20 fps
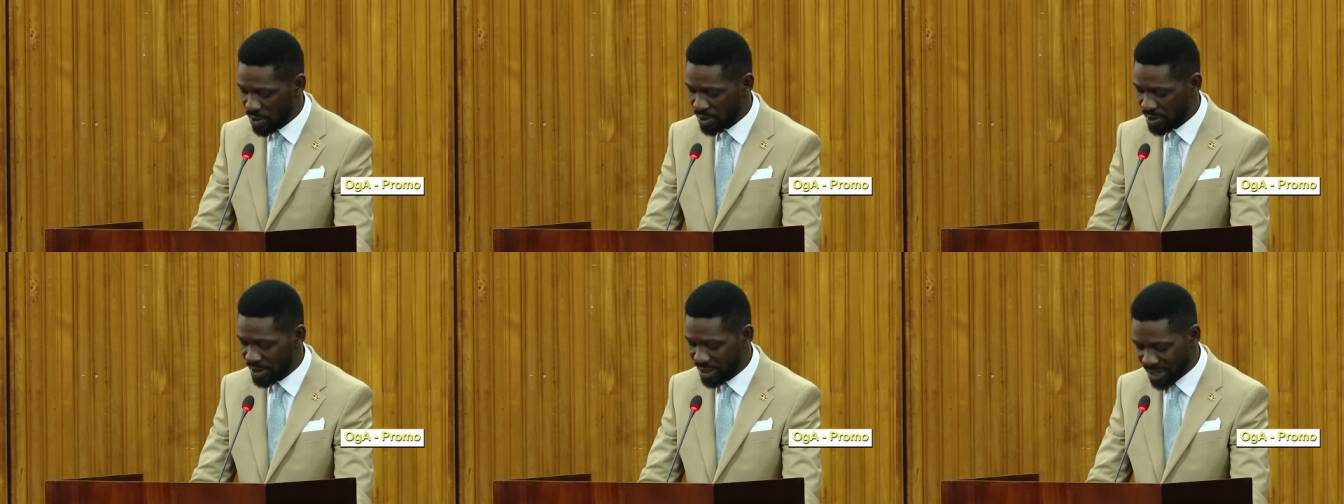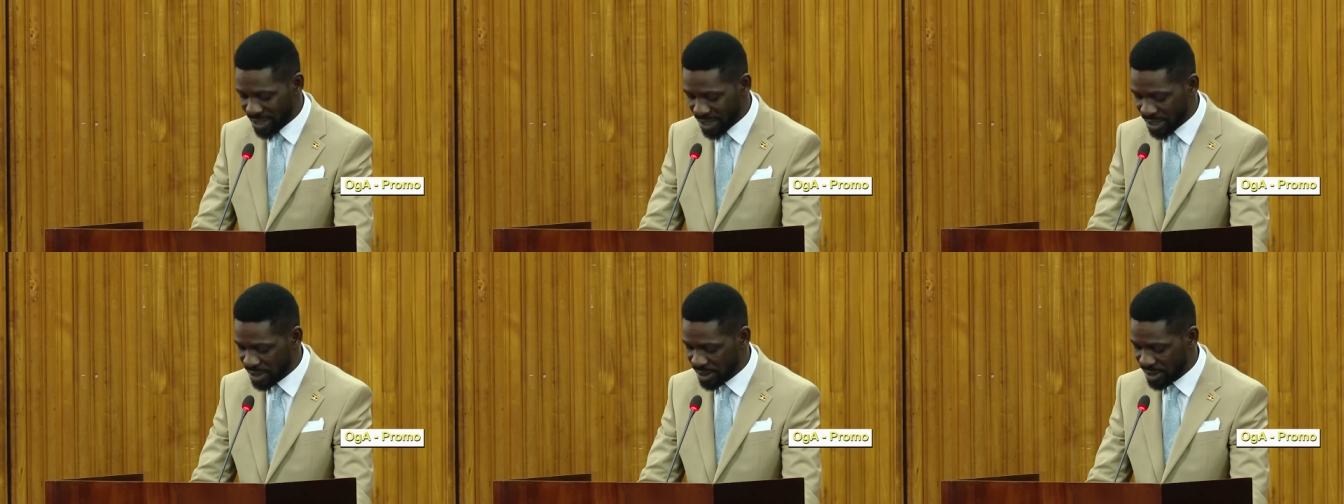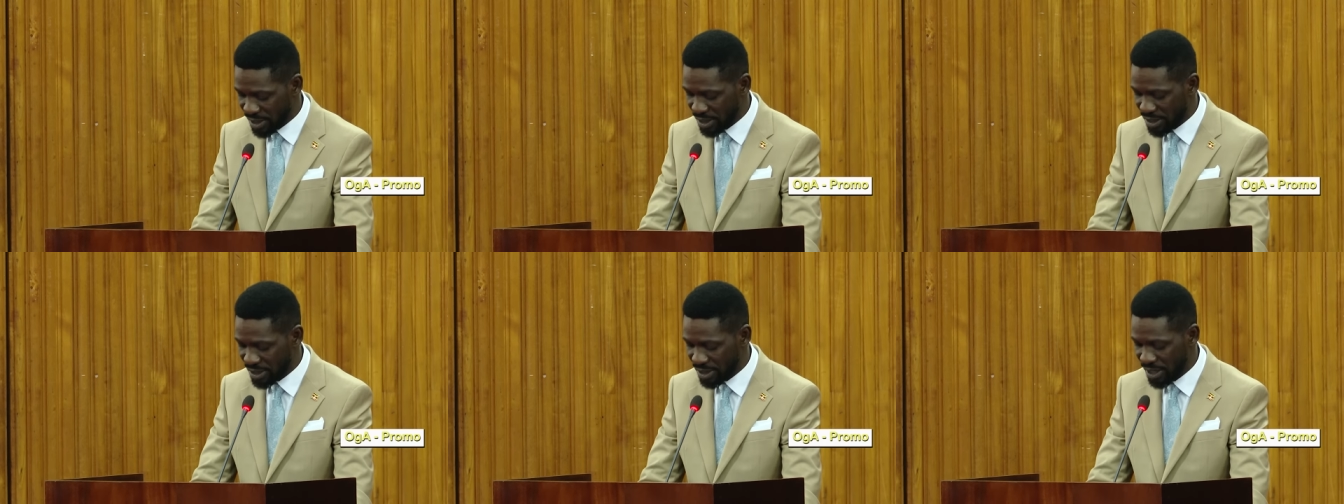the
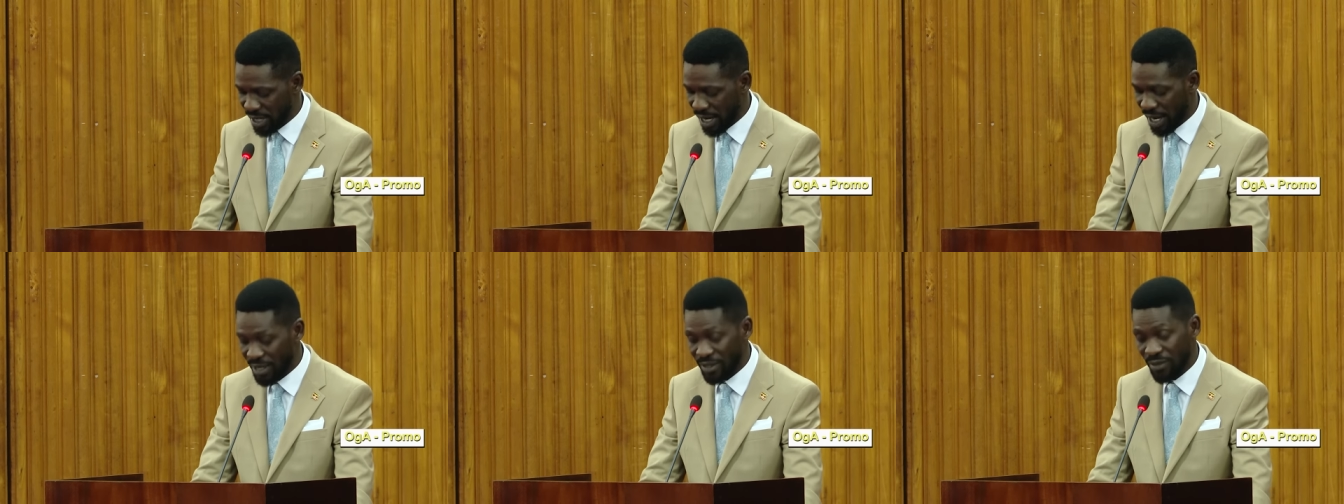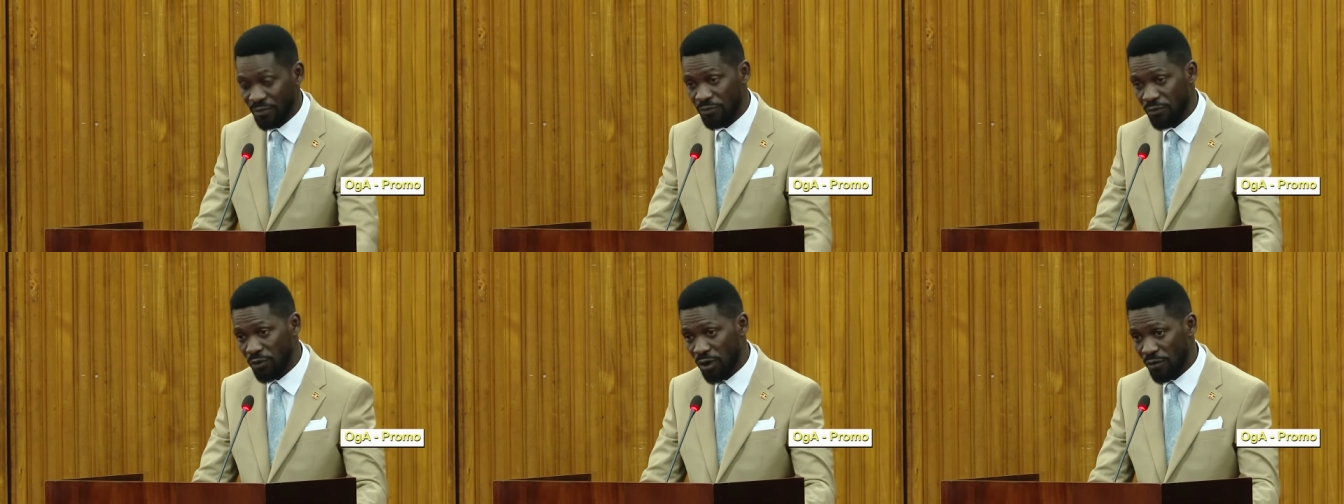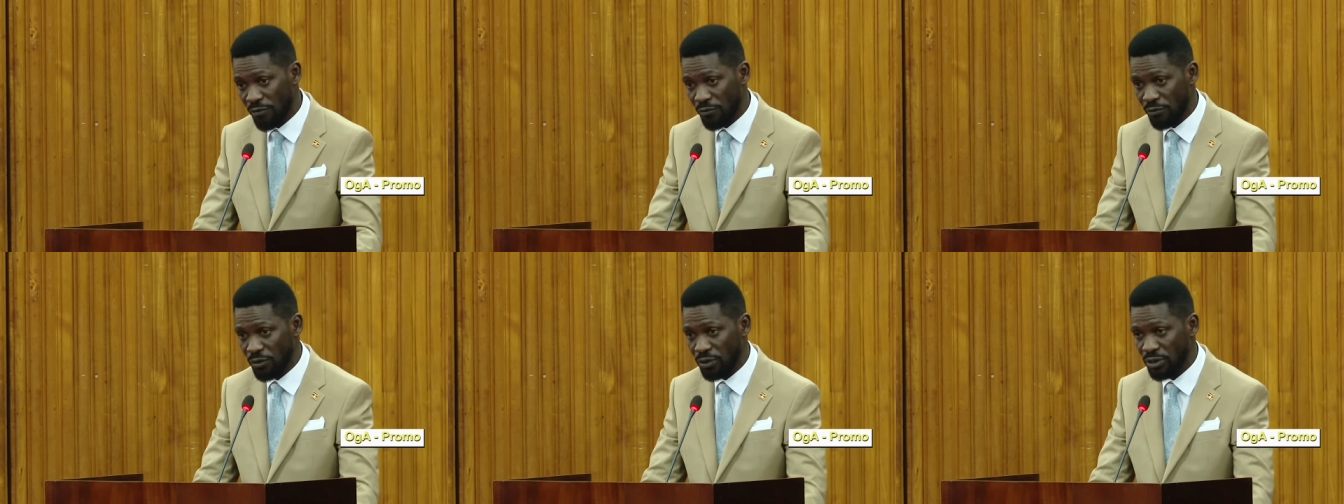citizens, at the
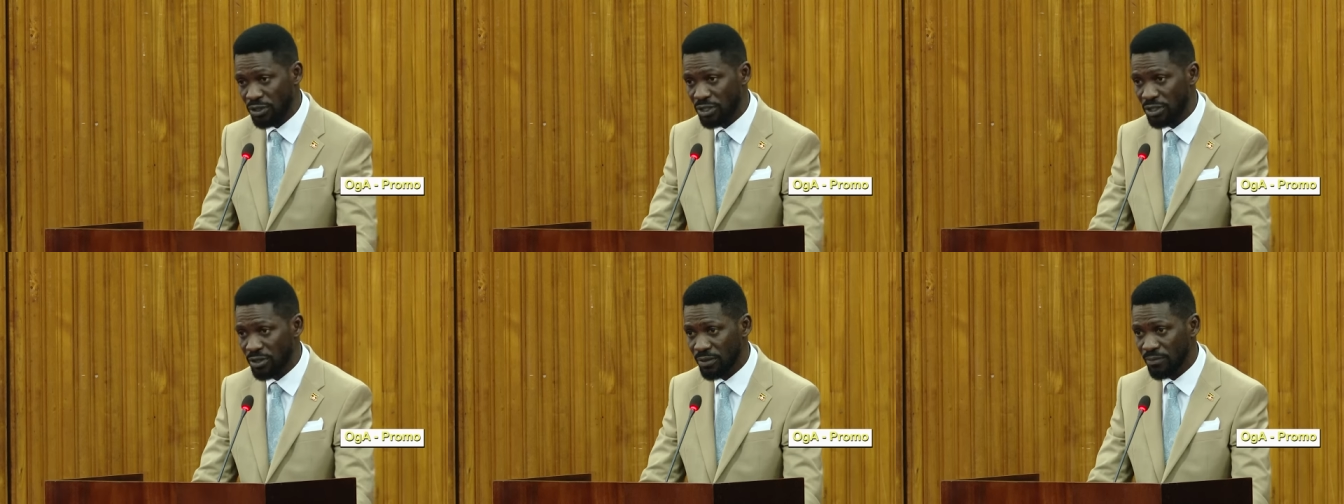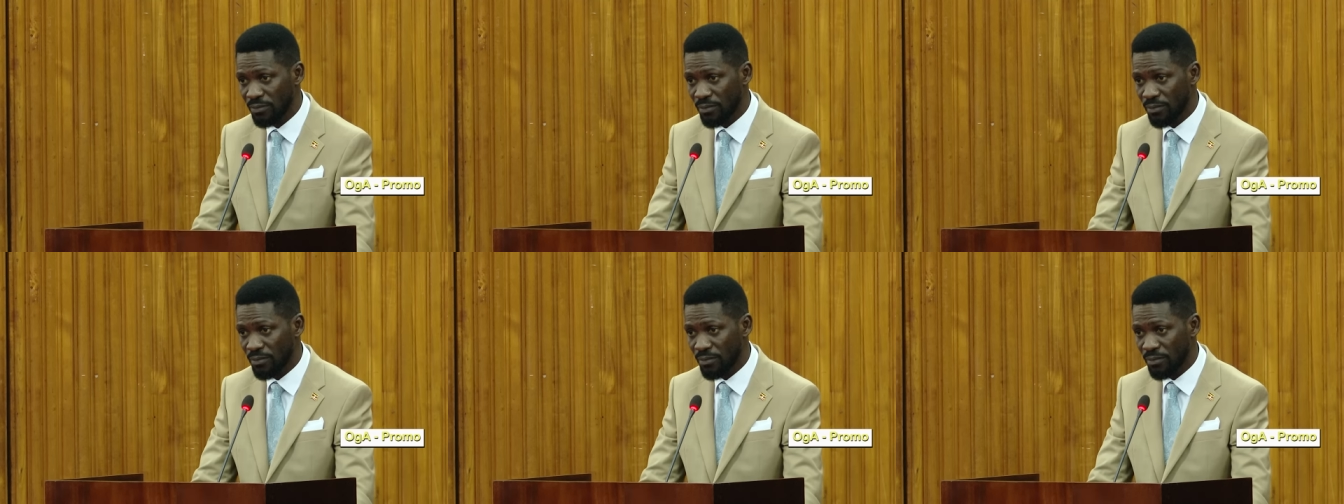forefront